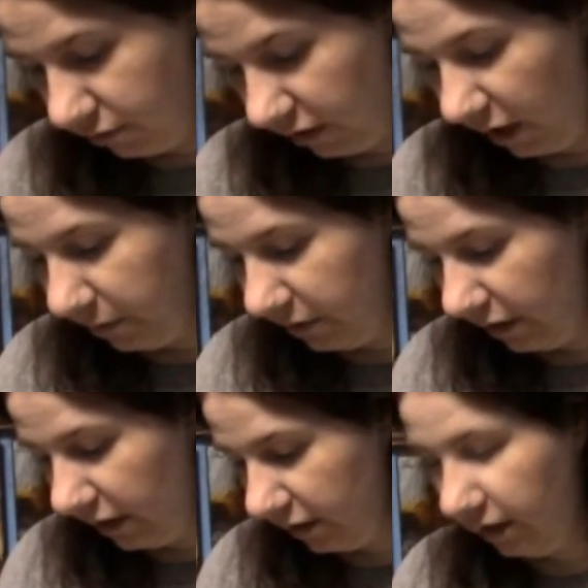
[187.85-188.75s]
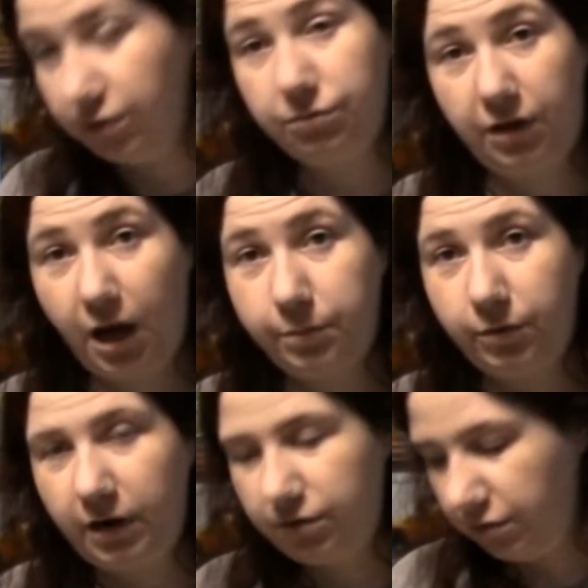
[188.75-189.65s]
claiming that he owns the
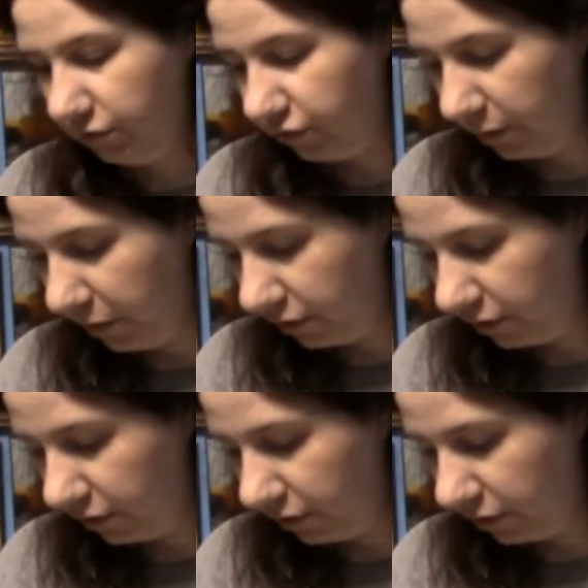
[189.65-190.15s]
copyrights and trademark